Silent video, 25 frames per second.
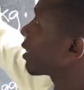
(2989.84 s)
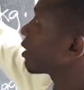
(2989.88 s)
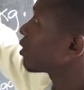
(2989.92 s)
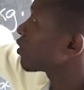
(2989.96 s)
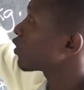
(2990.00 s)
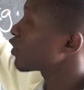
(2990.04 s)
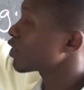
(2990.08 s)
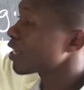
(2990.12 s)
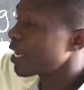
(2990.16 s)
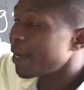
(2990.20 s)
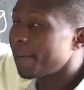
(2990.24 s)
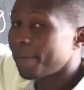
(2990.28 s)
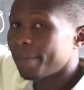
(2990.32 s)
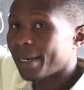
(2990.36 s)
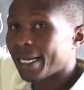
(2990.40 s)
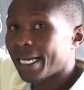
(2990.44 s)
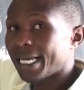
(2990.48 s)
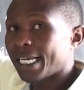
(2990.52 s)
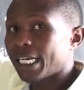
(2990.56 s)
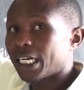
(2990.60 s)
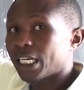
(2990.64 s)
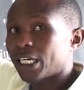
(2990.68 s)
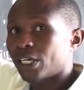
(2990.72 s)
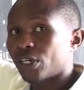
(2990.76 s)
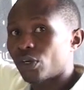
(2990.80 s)
via this
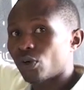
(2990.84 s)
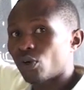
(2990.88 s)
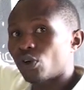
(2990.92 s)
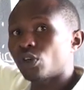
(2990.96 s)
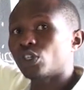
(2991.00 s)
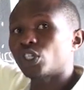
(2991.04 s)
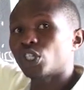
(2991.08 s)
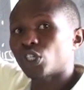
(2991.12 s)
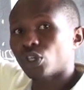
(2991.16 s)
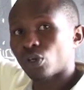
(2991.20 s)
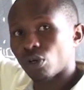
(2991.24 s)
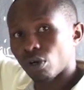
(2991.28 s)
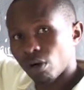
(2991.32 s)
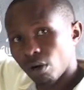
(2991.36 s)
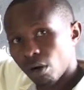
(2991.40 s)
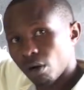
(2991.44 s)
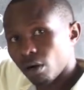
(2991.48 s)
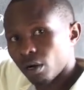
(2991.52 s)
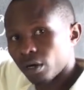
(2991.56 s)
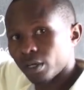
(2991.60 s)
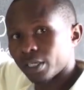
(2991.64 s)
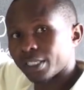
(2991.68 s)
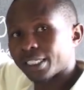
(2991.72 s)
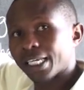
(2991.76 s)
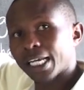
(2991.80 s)
number. Don't
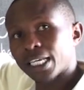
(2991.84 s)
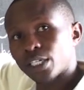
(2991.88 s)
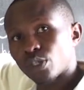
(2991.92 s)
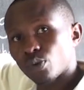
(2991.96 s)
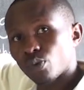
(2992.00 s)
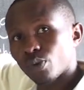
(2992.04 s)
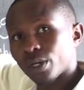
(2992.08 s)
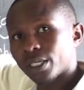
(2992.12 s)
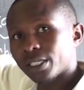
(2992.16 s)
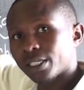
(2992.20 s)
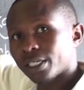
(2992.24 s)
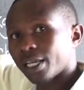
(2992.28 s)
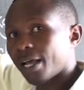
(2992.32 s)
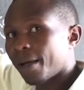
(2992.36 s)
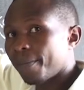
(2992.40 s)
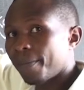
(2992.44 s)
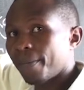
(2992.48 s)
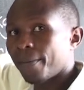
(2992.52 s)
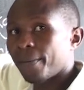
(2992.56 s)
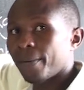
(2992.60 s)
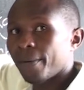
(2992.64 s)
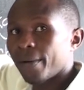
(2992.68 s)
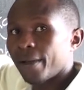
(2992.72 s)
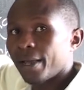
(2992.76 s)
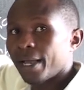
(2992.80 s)
call, just
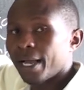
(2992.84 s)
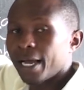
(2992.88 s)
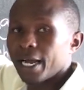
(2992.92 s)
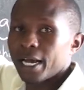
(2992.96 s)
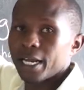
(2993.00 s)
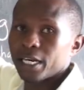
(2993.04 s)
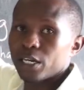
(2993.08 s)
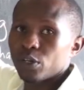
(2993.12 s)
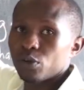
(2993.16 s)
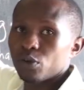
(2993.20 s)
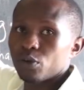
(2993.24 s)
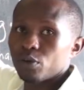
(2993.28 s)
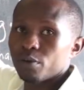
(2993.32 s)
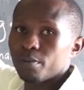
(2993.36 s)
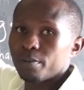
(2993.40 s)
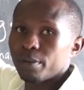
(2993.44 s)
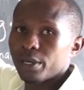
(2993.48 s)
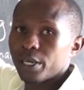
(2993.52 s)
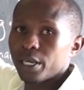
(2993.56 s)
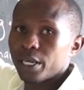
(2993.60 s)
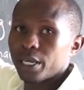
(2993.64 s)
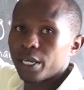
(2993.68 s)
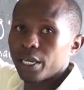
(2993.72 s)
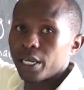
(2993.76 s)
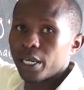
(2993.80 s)
WhatsApp and you'll
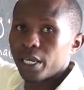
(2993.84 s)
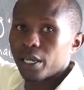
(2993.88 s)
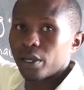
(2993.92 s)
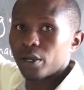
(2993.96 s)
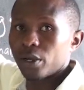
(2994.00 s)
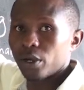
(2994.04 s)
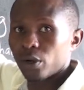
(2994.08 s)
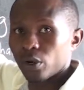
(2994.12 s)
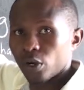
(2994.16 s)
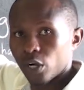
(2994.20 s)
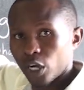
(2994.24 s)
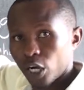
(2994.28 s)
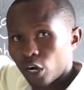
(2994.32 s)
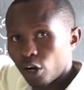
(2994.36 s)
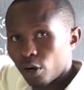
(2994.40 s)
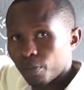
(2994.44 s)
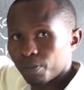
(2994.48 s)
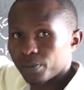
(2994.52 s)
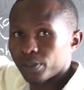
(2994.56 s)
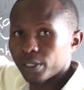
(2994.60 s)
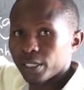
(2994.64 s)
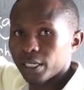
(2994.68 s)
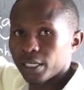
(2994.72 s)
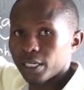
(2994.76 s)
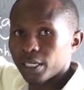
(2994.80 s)
be
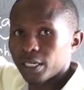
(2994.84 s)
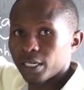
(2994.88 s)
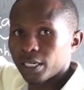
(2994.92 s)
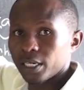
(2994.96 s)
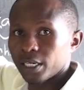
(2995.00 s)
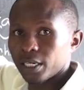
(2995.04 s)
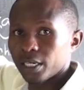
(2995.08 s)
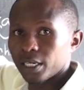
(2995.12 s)
helped.